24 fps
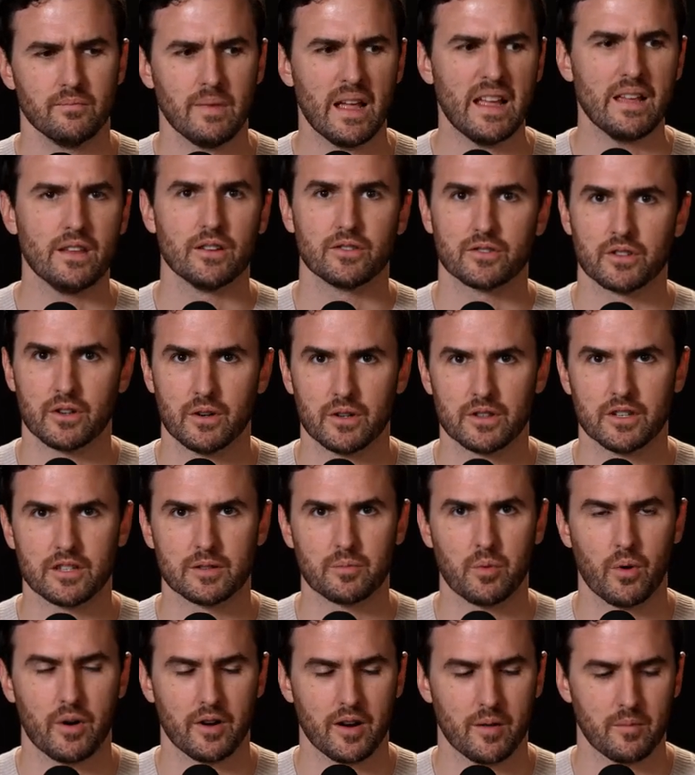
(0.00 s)
eight years ago at this
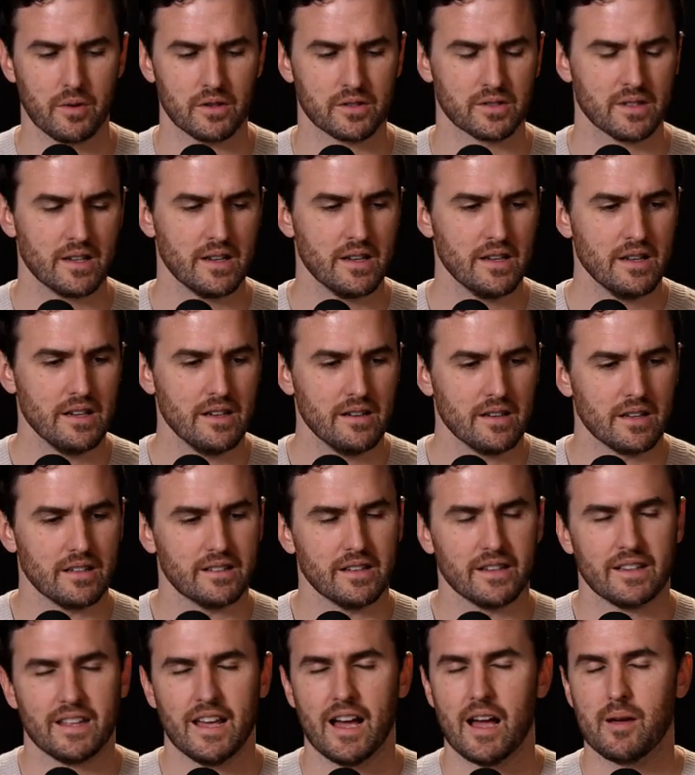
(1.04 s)
point almost.
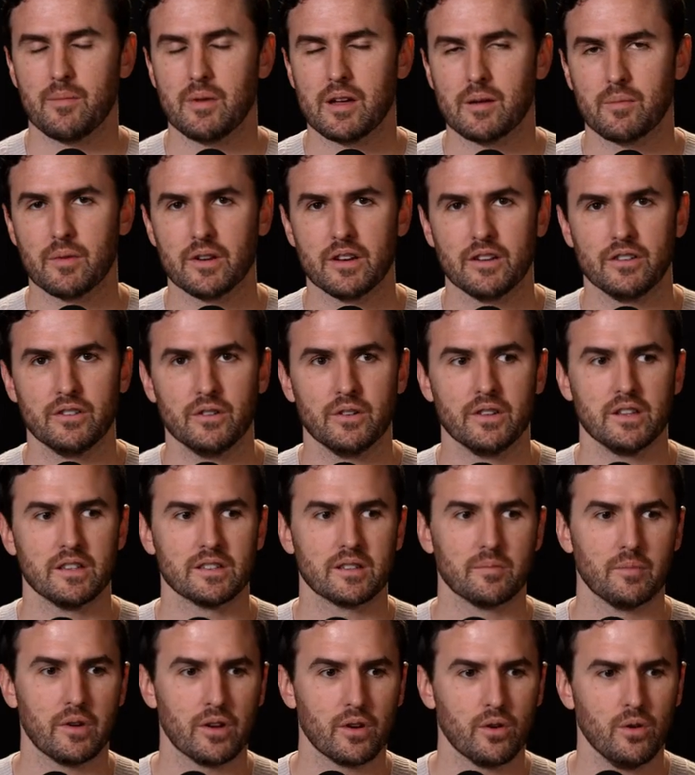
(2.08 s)
He's like, yeah, I make money doing
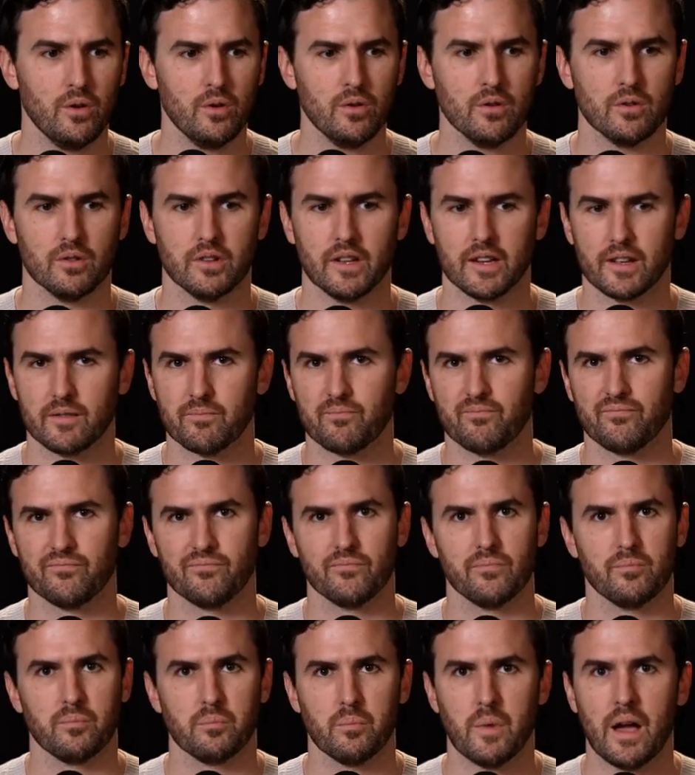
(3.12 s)
this. I'm like, cool. Like,
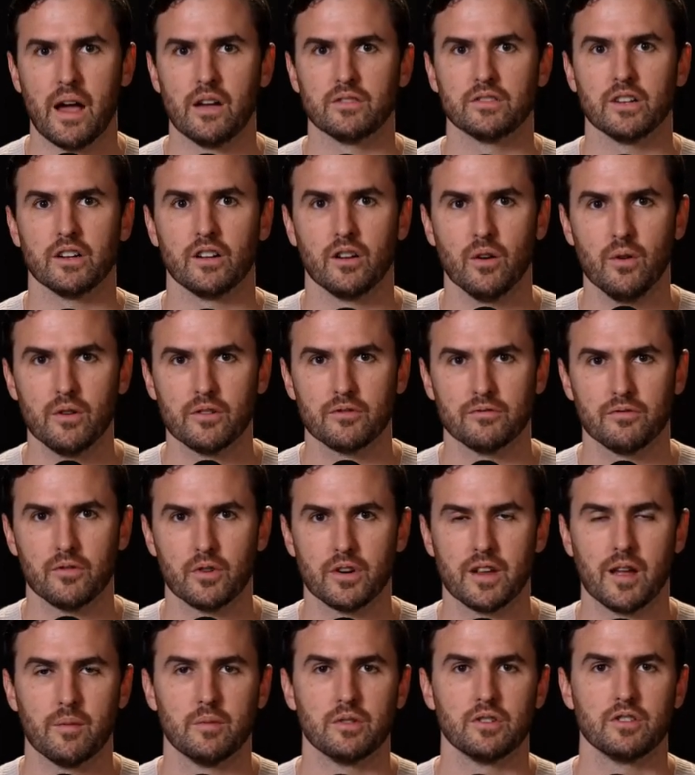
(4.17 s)
how's that going
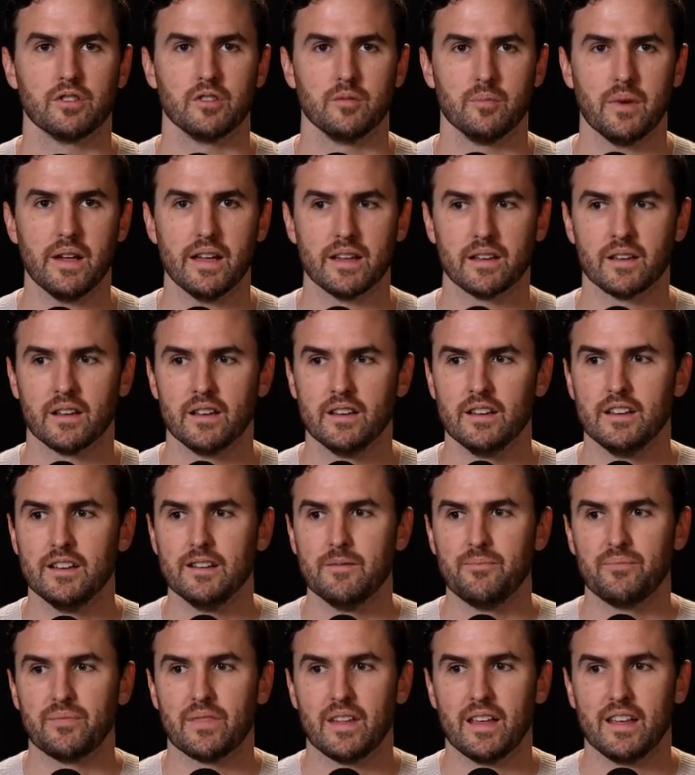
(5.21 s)
for you? How much do you make?
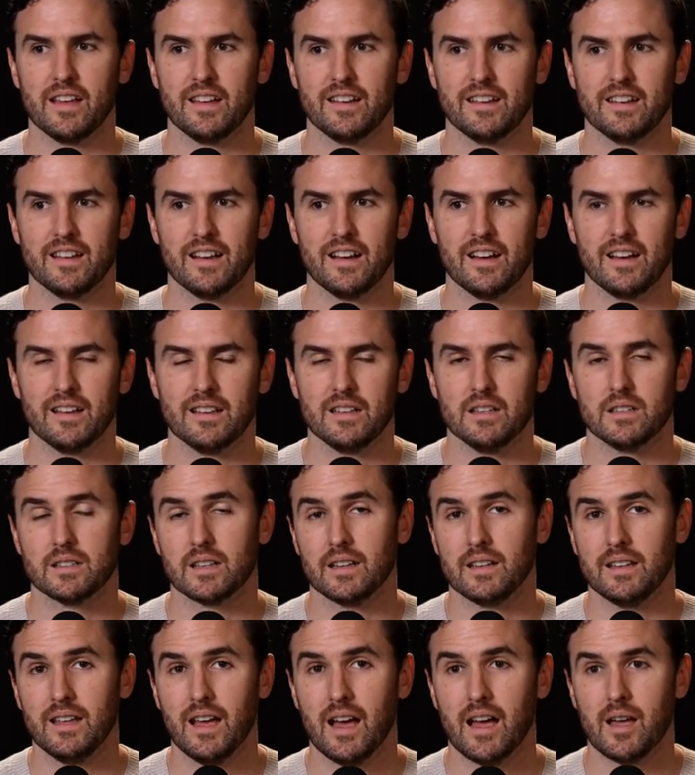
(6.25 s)
And uh, he's
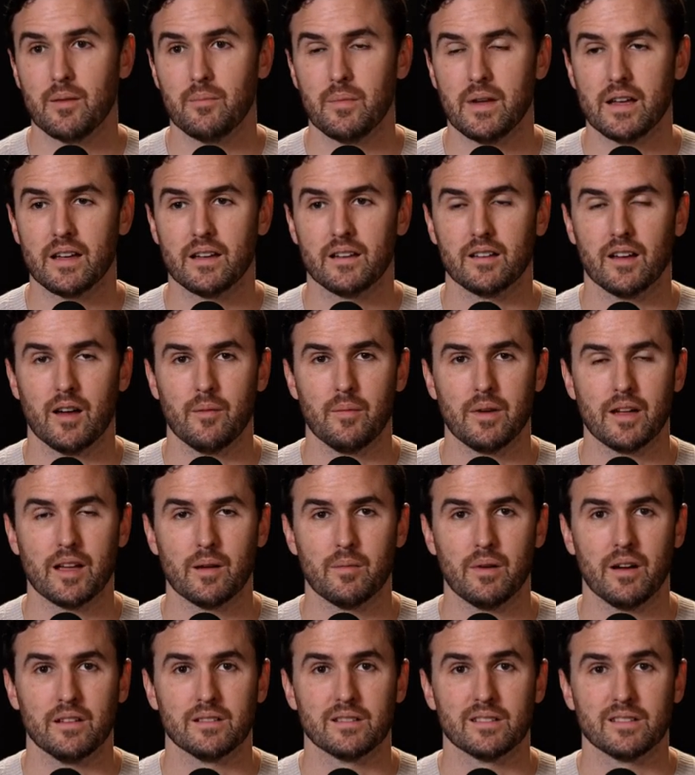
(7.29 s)
like, yeah, I make I make
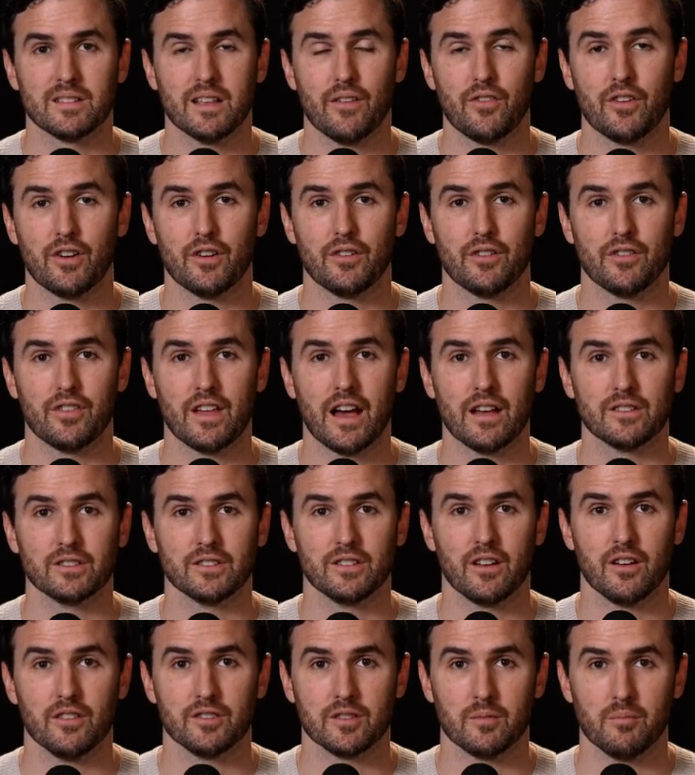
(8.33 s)
about seven hundred thousand
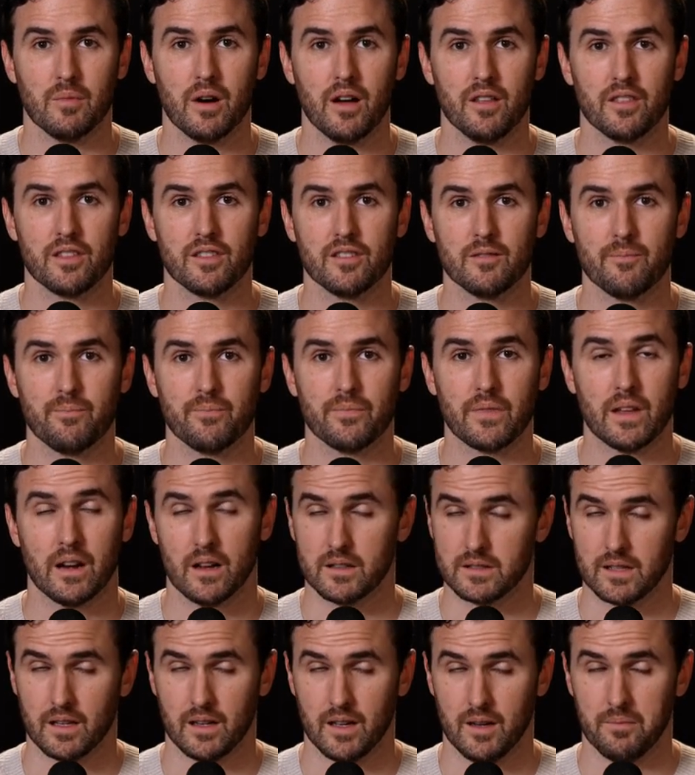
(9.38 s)
dollars a month. And I
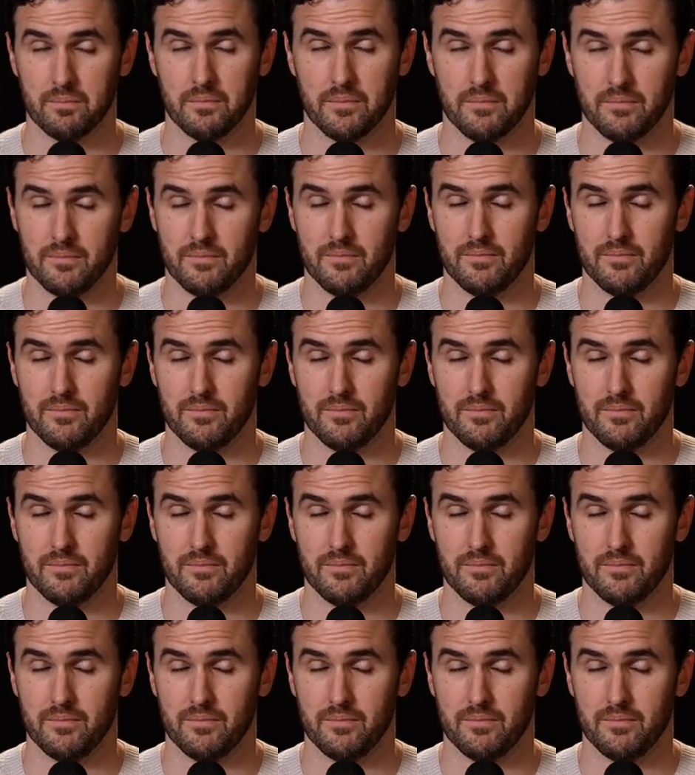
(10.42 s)
was like, I'm